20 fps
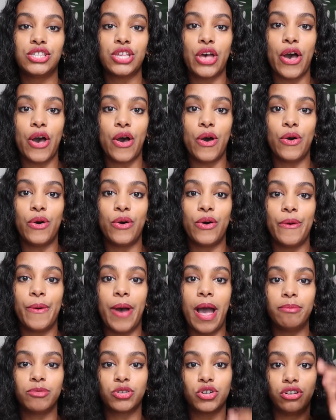
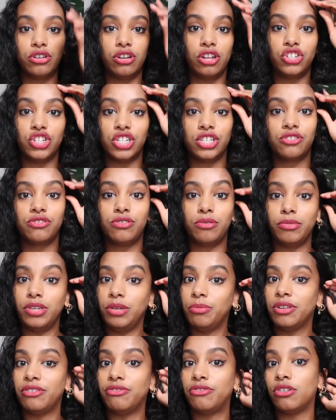so i'm sure not just for
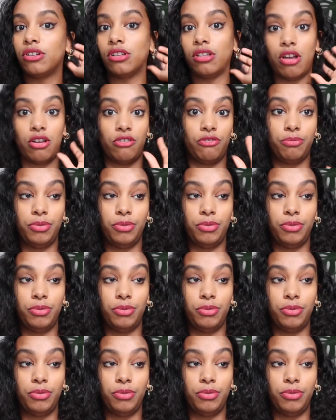me but for a lot